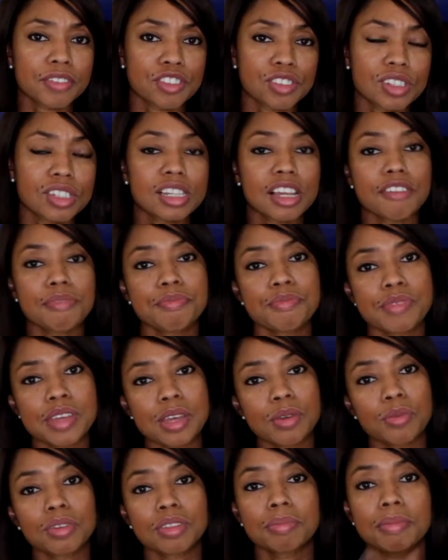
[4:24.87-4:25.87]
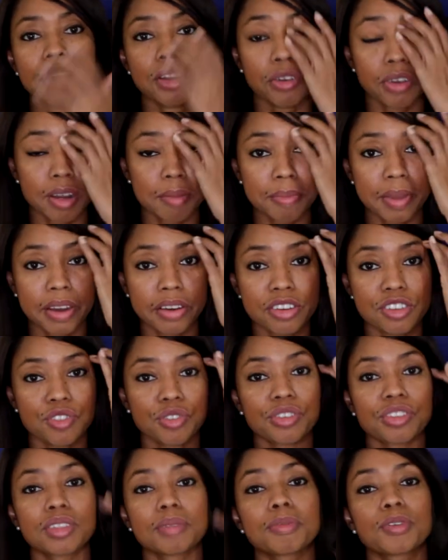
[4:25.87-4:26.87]
She left me with my grandparents
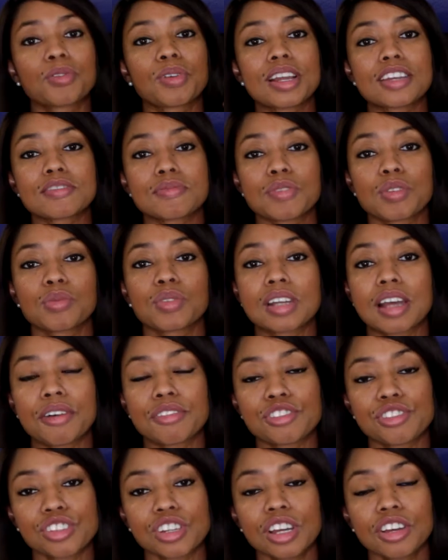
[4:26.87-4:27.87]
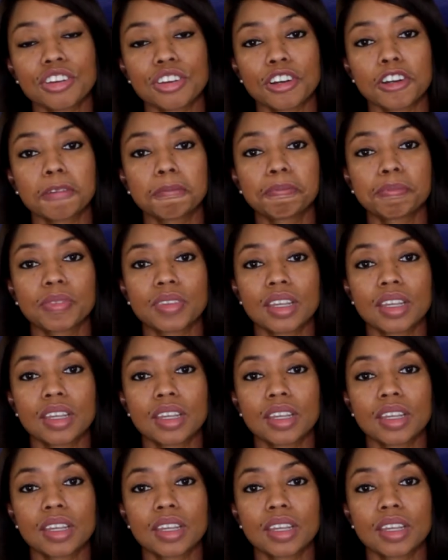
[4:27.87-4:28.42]
for them to raise me when I was younger.